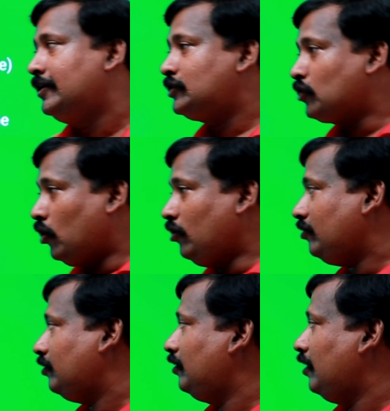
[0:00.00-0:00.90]

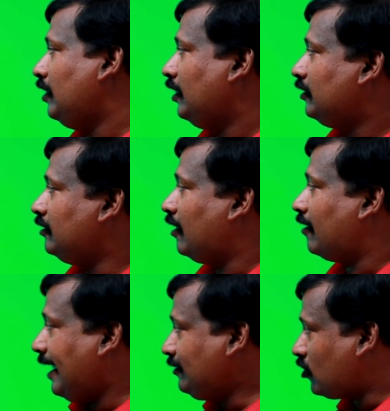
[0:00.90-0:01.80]
So, the
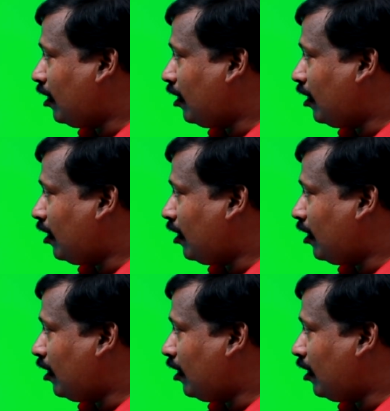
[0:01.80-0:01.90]
right